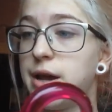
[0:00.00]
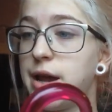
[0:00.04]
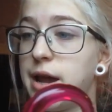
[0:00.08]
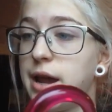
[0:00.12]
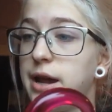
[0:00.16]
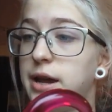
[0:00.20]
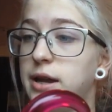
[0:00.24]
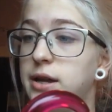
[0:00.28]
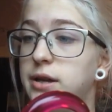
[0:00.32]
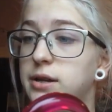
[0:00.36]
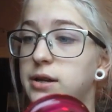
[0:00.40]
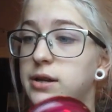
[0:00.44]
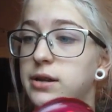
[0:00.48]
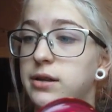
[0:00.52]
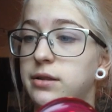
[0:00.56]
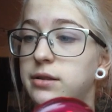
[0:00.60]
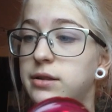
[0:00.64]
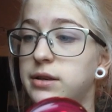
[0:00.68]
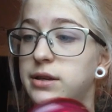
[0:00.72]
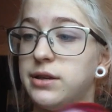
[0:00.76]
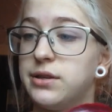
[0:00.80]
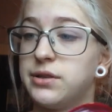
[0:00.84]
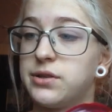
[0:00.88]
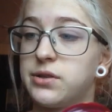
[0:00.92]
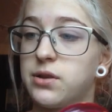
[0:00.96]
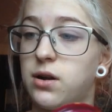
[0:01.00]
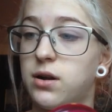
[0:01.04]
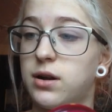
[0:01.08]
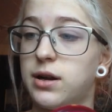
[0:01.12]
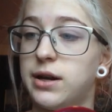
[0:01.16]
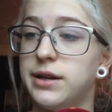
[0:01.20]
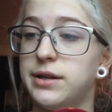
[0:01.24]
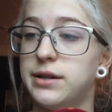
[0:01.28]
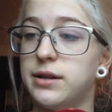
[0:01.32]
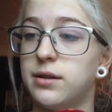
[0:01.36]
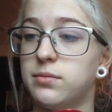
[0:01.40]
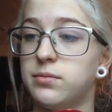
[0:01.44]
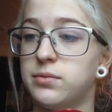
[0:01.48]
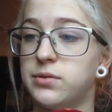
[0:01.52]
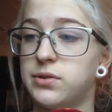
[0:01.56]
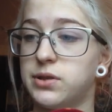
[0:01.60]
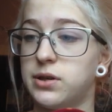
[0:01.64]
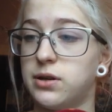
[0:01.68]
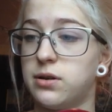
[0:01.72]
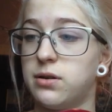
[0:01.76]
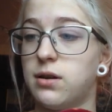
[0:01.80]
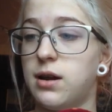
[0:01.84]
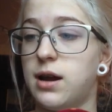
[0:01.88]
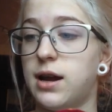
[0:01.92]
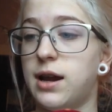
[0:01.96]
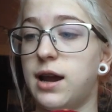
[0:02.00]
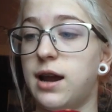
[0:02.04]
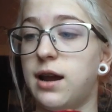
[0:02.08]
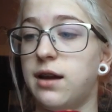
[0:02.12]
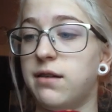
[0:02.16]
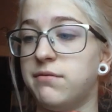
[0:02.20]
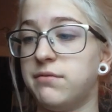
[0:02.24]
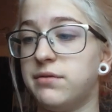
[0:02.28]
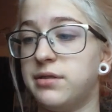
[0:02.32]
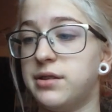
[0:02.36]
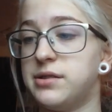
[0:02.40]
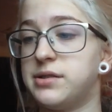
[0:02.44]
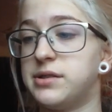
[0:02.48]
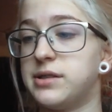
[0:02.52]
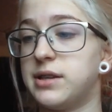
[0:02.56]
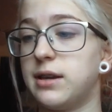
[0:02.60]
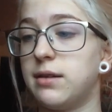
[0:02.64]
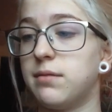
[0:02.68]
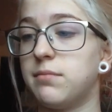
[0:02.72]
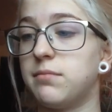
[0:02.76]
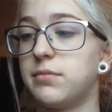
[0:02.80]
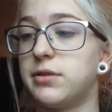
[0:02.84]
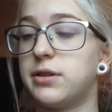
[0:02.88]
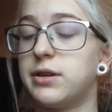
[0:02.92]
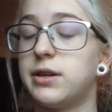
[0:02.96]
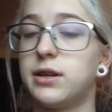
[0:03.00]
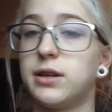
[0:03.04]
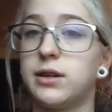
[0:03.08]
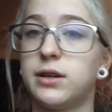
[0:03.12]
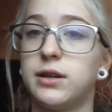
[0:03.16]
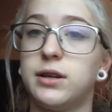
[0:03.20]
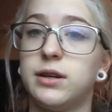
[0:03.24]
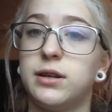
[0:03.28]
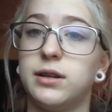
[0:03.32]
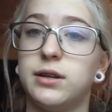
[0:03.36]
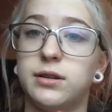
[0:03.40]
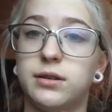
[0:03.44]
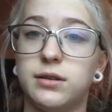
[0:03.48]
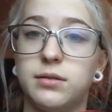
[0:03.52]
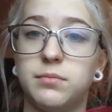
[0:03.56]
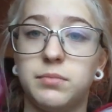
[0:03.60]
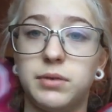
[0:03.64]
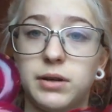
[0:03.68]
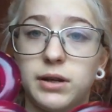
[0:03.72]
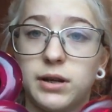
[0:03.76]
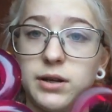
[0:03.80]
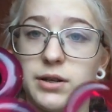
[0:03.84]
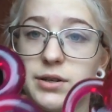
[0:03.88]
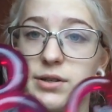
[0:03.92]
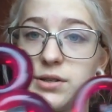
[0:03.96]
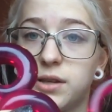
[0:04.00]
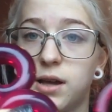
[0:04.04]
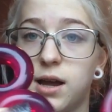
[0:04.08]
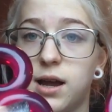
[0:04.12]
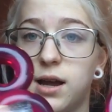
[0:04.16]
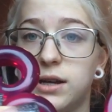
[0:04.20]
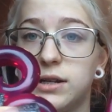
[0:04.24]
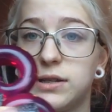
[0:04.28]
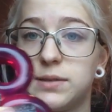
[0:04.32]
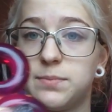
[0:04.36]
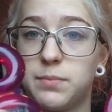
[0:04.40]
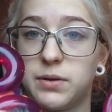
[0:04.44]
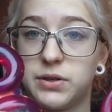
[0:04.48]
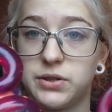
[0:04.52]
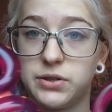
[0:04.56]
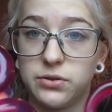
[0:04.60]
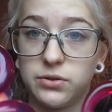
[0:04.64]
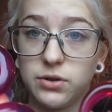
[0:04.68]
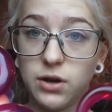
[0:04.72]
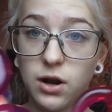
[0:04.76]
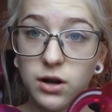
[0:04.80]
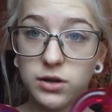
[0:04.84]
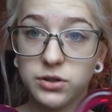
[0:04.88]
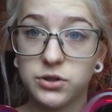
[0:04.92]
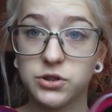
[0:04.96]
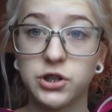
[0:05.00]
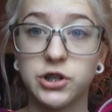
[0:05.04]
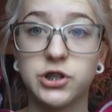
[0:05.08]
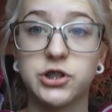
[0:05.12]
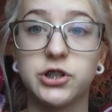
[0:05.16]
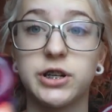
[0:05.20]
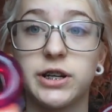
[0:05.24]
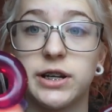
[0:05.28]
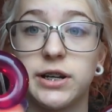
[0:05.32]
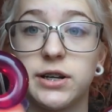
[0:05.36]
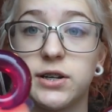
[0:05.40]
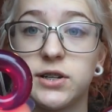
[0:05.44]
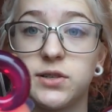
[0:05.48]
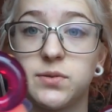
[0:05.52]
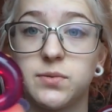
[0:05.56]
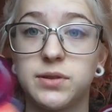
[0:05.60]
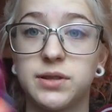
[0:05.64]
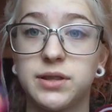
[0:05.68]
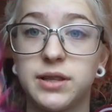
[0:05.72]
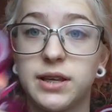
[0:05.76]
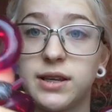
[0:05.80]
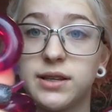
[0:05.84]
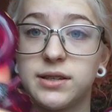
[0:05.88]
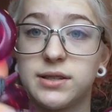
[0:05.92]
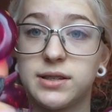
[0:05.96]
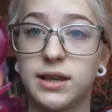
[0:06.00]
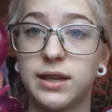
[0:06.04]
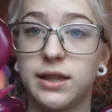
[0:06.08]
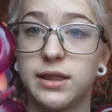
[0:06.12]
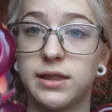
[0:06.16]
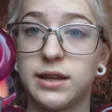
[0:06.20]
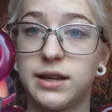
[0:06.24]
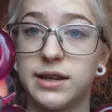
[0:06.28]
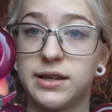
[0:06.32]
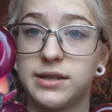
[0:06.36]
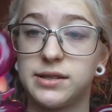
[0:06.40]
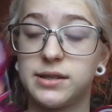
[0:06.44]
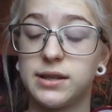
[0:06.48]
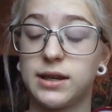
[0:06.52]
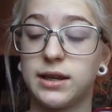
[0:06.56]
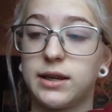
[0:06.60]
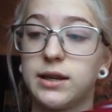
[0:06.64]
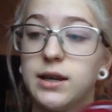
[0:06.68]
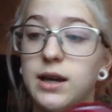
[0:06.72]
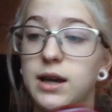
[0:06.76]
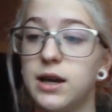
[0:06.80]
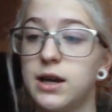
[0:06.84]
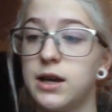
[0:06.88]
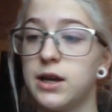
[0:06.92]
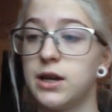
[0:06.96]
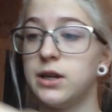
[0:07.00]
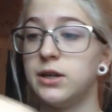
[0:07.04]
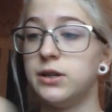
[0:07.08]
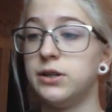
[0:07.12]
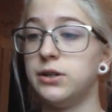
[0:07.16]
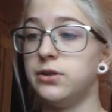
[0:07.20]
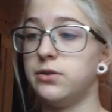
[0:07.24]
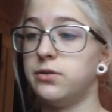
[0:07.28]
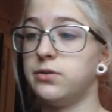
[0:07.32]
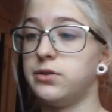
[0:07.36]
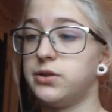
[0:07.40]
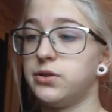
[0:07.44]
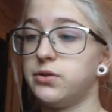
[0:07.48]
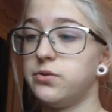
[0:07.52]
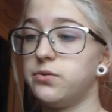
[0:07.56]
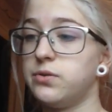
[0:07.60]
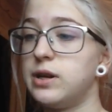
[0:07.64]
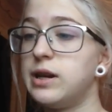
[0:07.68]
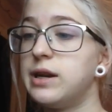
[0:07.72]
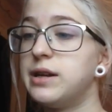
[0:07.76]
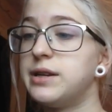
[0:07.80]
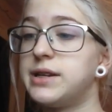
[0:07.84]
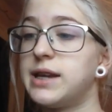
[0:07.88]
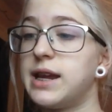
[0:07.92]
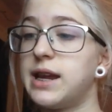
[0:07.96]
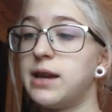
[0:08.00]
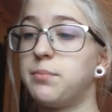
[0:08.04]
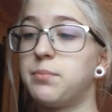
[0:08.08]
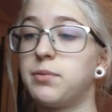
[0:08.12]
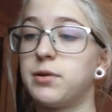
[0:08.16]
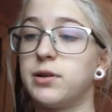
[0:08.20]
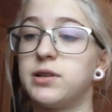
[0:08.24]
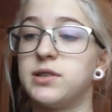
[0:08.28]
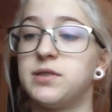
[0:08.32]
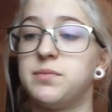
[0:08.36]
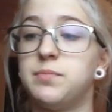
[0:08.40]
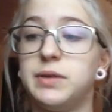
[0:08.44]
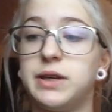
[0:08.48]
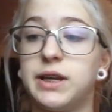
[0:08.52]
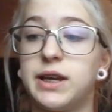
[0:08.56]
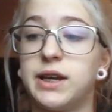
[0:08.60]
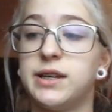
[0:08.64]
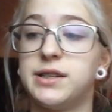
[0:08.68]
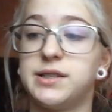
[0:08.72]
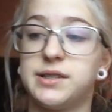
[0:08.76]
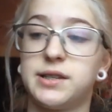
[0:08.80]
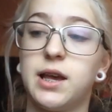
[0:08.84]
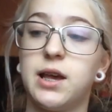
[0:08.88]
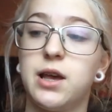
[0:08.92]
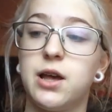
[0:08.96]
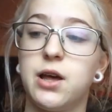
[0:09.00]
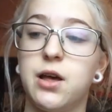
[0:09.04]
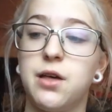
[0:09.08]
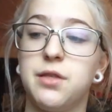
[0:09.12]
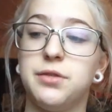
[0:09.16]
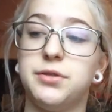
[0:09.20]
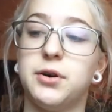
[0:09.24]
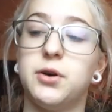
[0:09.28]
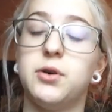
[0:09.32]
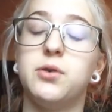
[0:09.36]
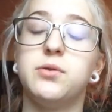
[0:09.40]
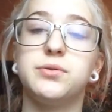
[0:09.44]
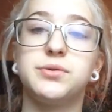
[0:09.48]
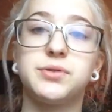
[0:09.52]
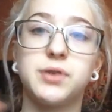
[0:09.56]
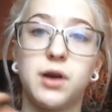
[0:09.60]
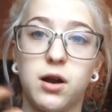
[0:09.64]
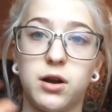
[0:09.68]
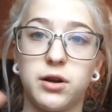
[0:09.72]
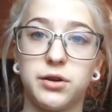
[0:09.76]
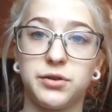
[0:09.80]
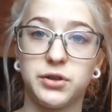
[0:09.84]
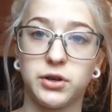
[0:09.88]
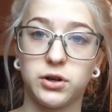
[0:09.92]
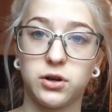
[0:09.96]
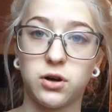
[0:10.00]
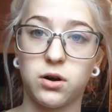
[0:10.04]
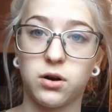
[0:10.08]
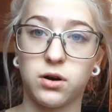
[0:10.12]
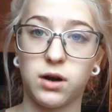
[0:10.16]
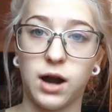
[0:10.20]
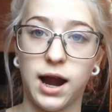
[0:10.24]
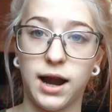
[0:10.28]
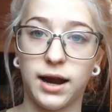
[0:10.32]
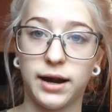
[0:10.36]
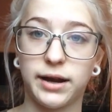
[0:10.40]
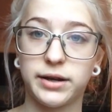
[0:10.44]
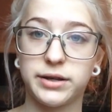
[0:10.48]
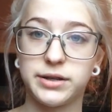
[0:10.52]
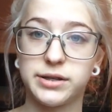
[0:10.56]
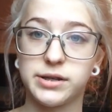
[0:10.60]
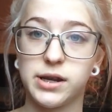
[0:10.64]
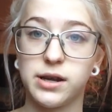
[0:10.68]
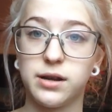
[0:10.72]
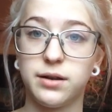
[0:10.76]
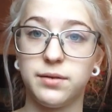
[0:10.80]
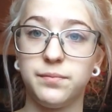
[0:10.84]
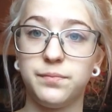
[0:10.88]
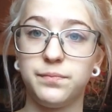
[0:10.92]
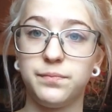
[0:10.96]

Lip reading: and these are a 00. I have the same thing in a bigger size, but do not stretch your ears with things like this. Like, you do need tapers because those aren't the correct,